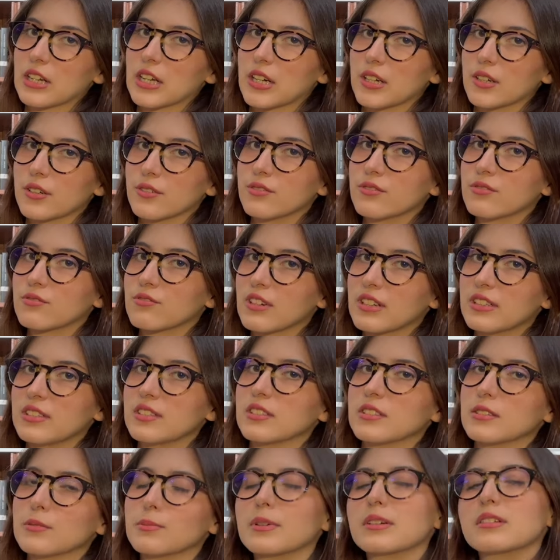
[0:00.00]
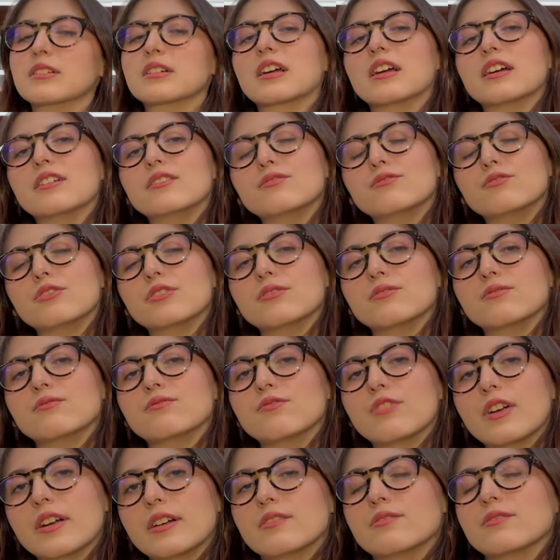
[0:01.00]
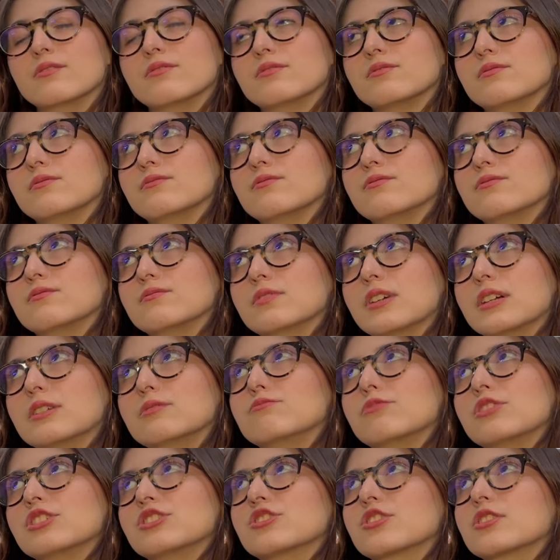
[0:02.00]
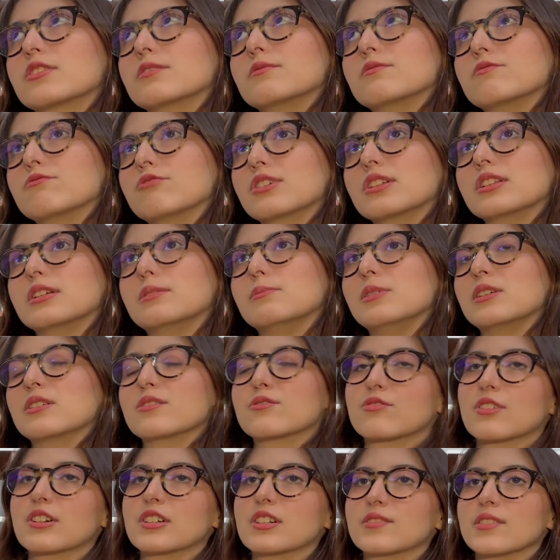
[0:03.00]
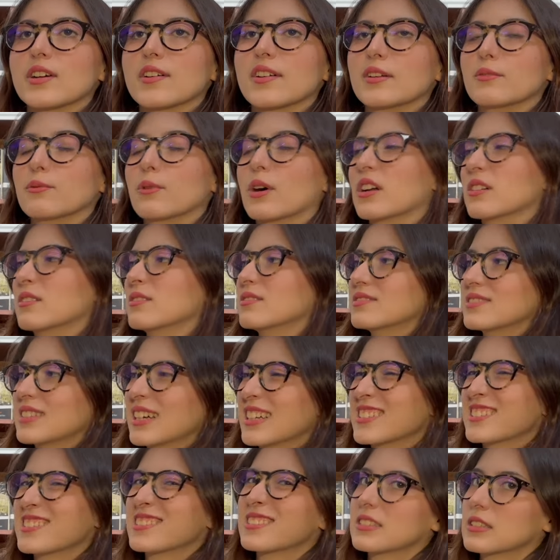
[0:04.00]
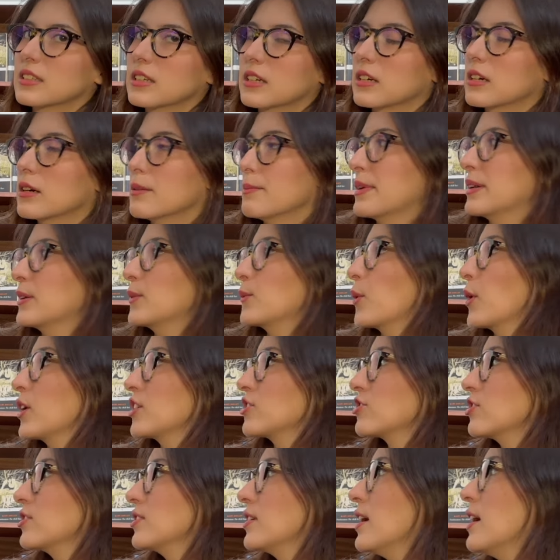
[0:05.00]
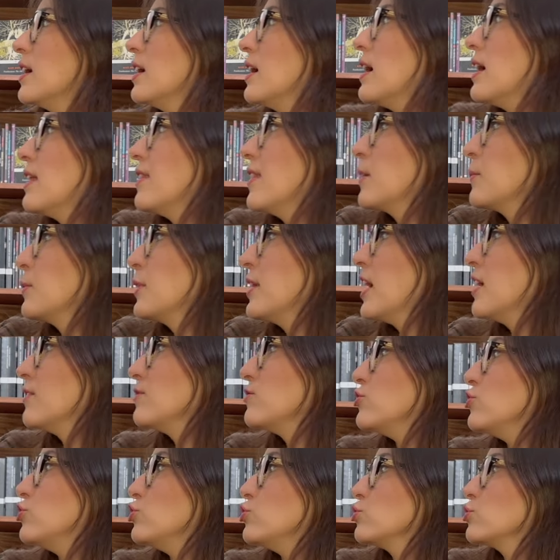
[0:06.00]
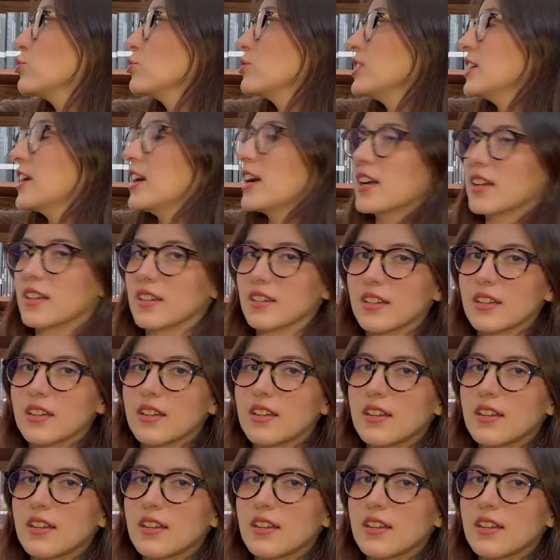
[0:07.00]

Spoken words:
of Francis. But can Richard really be a friend of anyone? That's a main question. Then we have Julian.